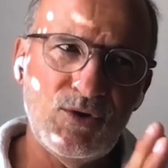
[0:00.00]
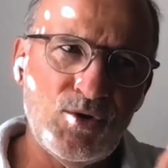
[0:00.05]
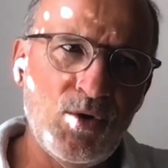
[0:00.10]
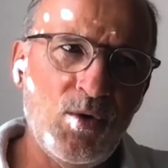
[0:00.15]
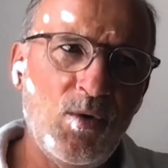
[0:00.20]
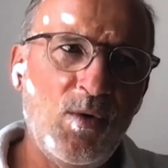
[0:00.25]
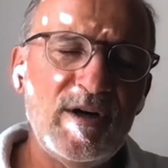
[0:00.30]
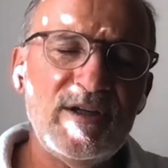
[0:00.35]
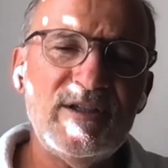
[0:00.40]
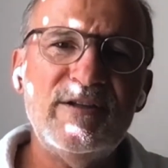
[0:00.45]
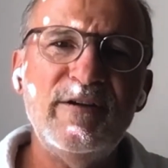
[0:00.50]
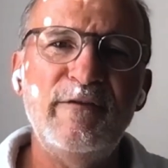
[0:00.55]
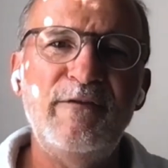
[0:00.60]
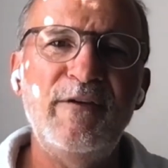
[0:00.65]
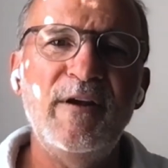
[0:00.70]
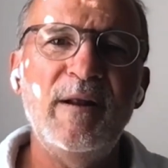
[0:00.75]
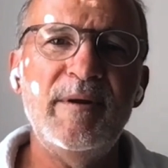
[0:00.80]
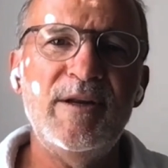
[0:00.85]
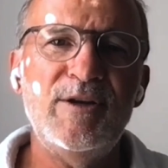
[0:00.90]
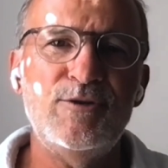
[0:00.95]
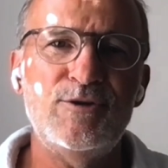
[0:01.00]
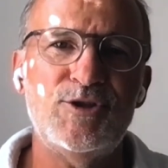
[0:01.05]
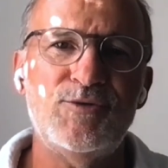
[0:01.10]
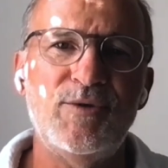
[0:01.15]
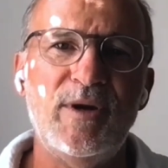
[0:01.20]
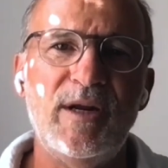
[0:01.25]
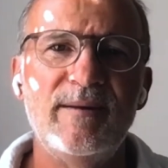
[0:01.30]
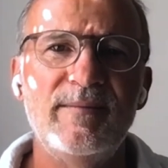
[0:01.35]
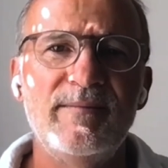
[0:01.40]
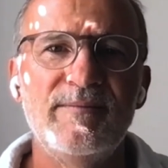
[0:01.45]
towards the film
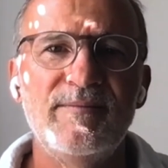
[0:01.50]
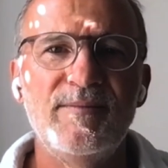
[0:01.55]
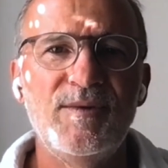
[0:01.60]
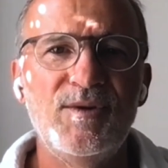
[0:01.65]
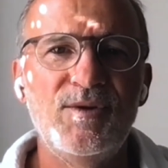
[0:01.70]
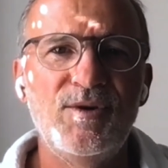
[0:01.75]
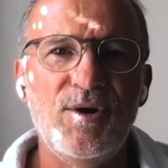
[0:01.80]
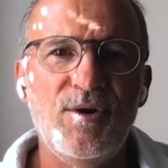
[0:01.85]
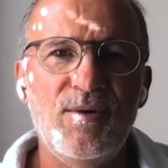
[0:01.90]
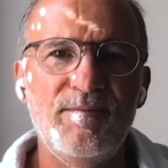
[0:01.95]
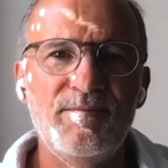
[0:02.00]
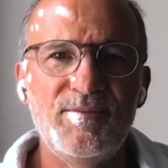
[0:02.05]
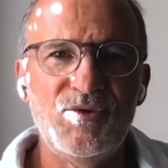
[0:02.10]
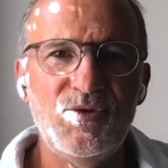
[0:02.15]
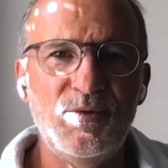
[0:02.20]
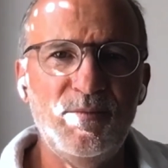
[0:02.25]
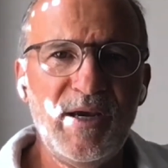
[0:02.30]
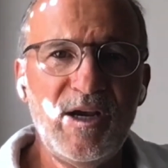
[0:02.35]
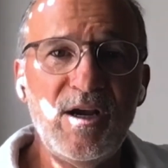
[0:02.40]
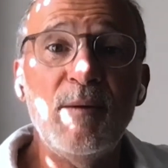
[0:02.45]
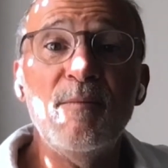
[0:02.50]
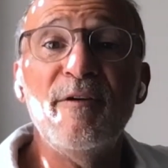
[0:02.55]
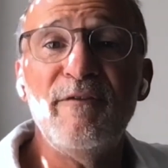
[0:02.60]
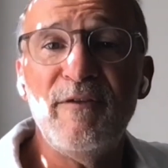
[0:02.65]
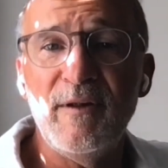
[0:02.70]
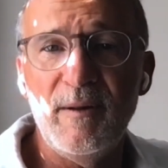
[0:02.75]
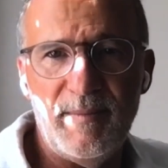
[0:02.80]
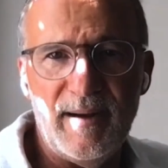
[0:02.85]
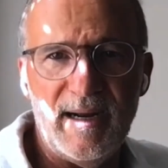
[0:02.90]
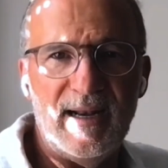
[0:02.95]
industry, you know, to become a film